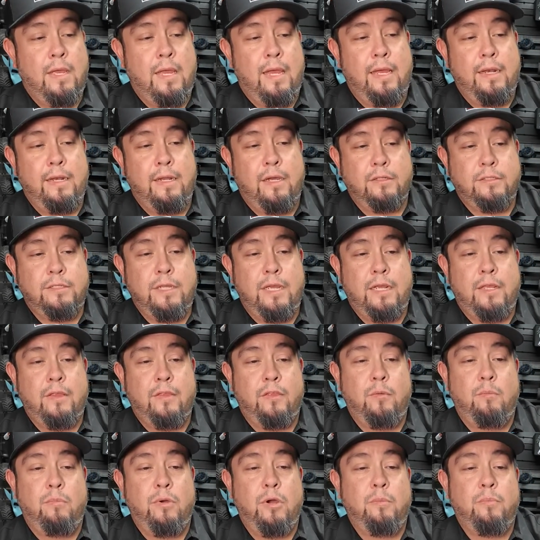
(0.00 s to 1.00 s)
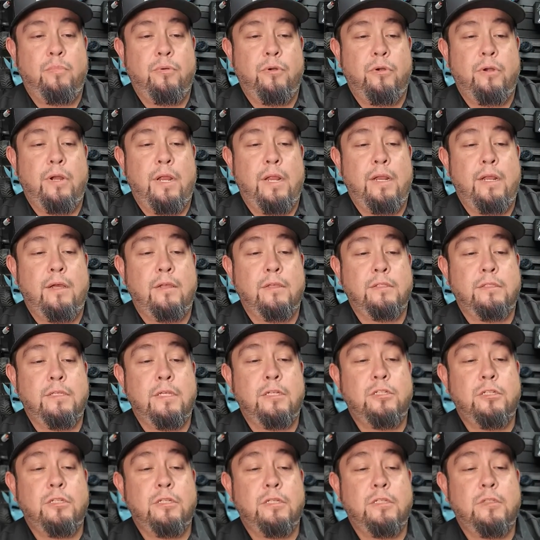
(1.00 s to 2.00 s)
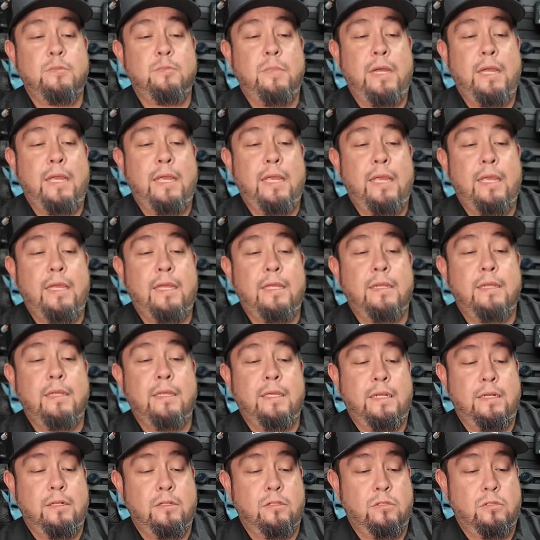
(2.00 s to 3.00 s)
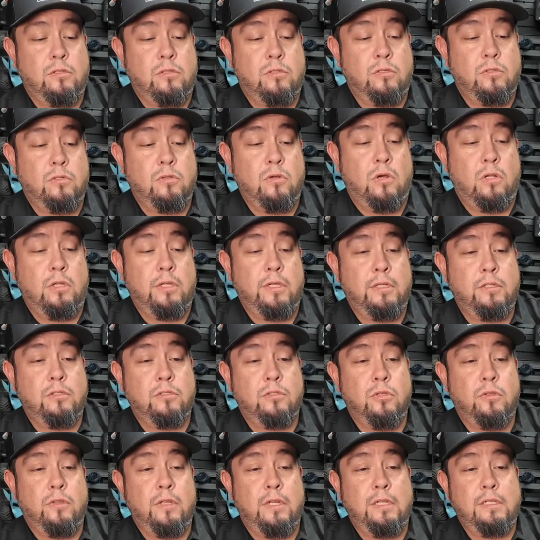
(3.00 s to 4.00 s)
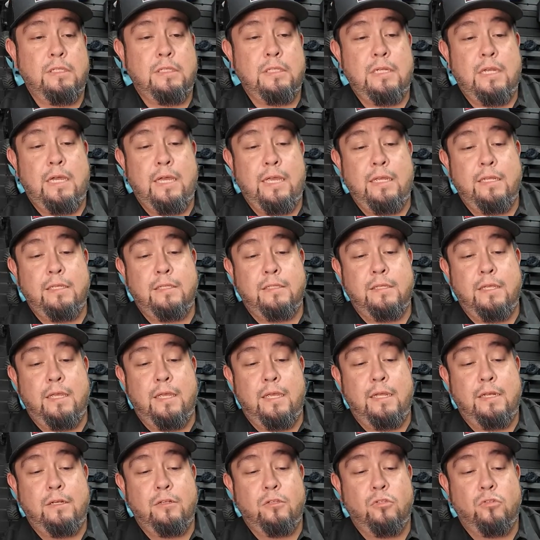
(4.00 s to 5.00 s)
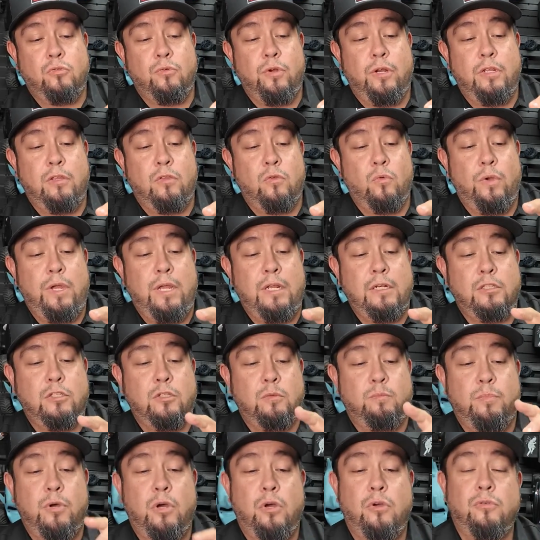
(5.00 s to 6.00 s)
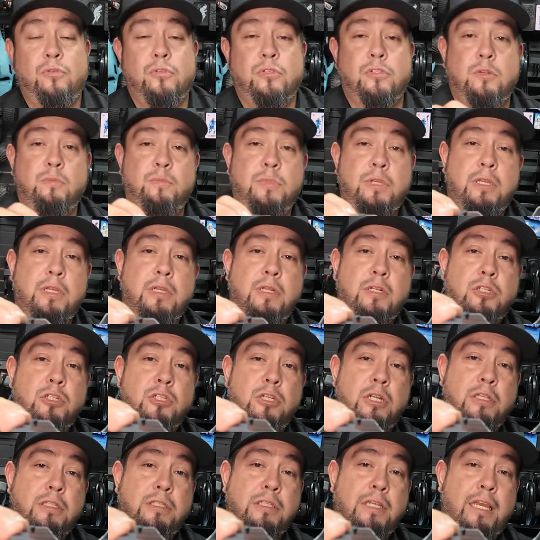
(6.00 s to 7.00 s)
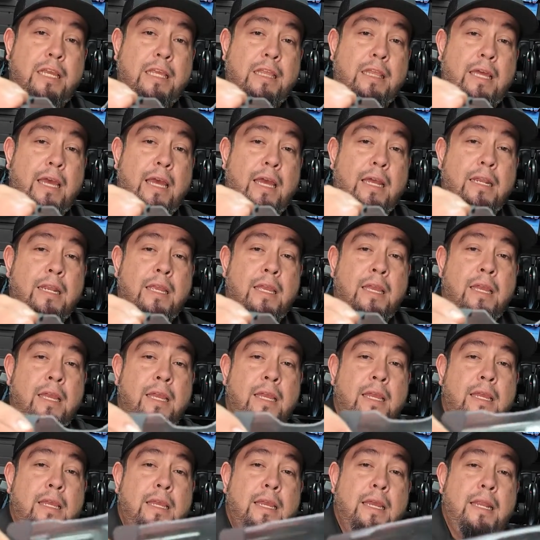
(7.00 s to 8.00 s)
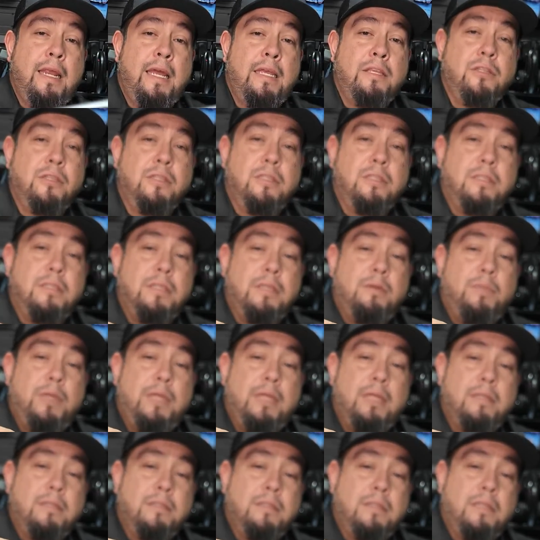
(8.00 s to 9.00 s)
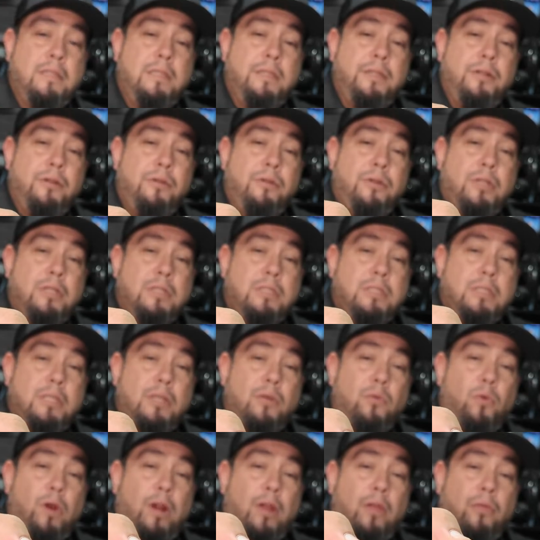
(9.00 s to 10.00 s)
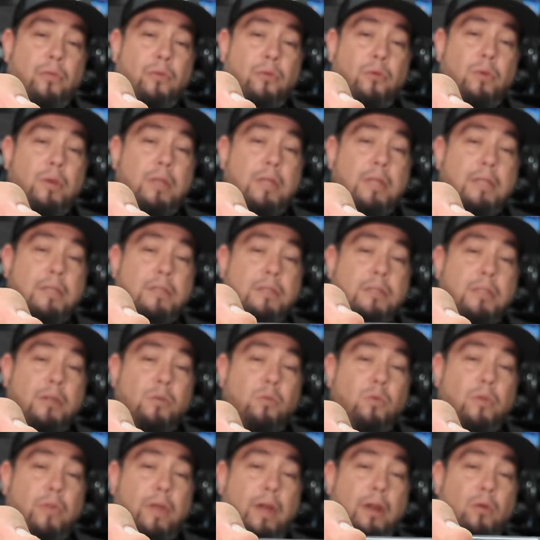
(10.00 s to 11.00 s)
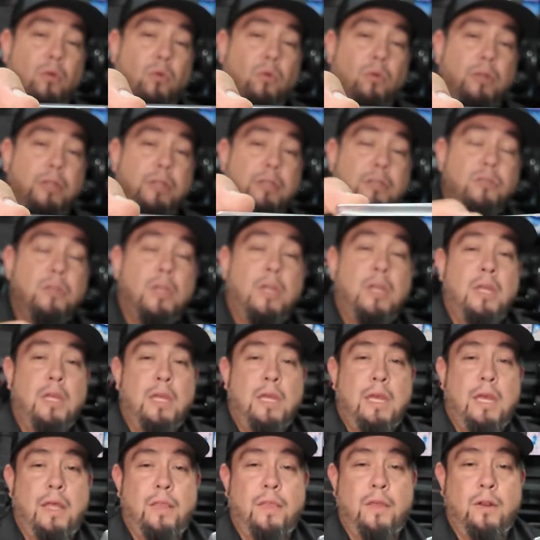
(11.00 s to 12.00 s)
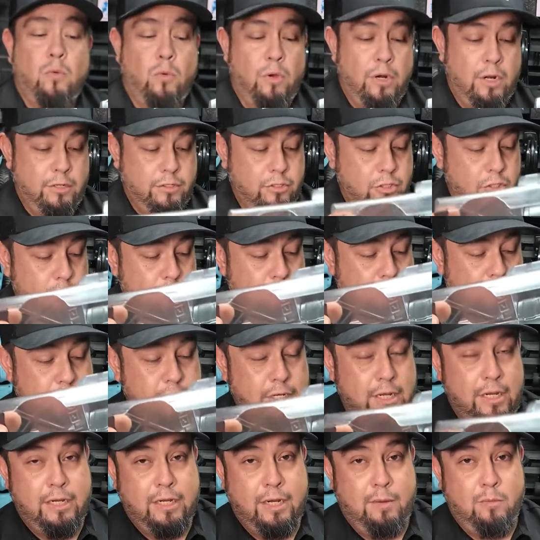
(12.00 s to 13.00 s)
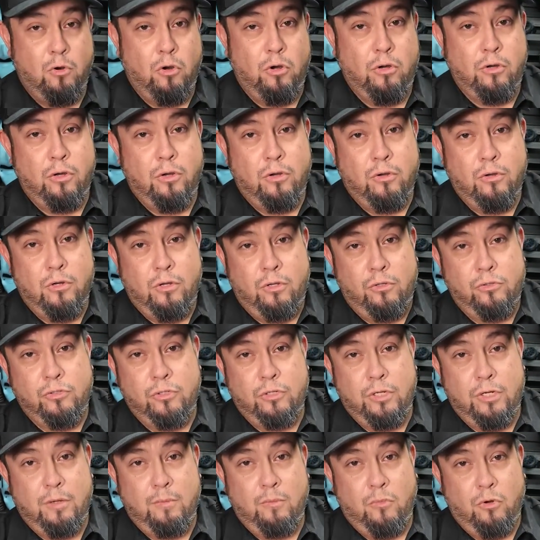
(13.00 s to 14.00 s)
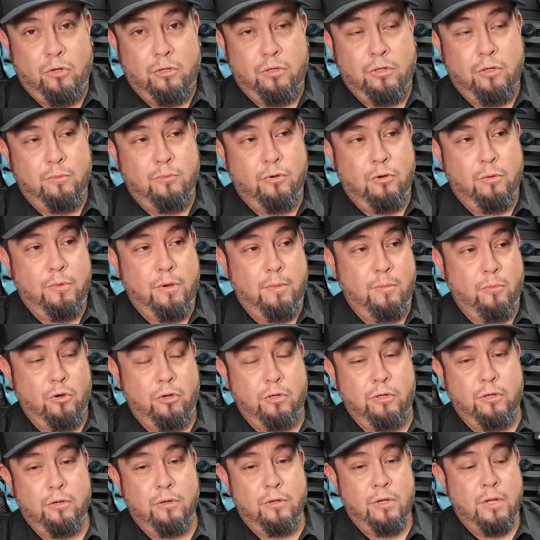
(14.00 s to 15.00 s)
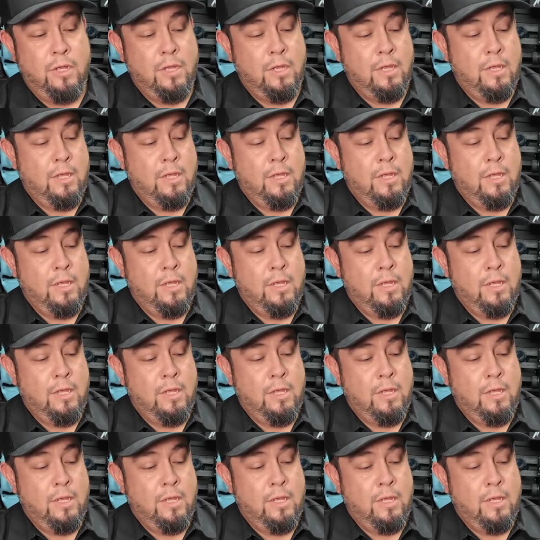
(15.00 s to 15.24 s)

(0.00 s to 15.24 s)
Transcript: and I'll take the bumper, and I'll essentially just by hand install it so that it's nice and straight the way it's supposed to be, just like that. And as you can see, being it's clear, you can see right through it and see where that hole is. And then what I'll do is I'll take a marker. You also need a marker, permanent marker.